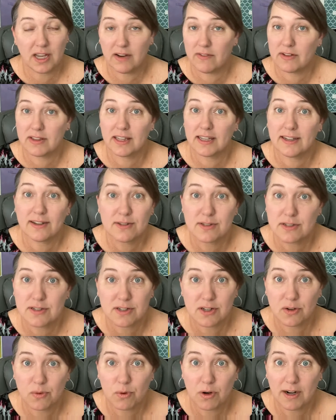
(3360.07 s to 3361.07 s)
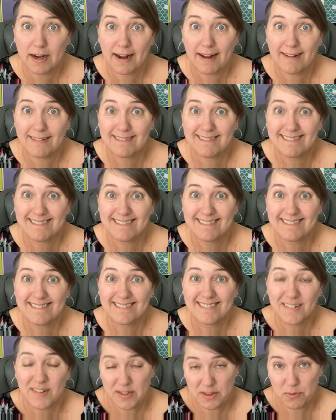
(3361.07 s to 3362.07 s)
everything else is going to work out
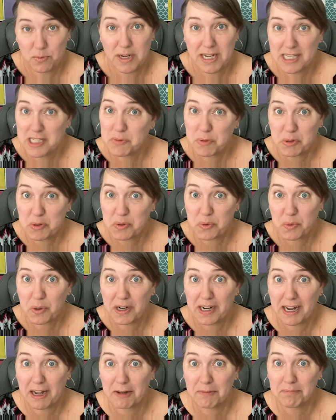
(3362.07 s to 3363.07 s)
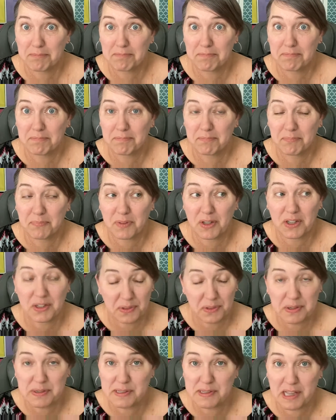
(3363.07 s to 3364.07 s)
the way it's supposed to work out in
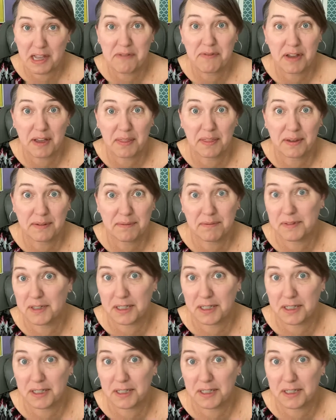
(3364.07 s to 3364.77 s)
this life and,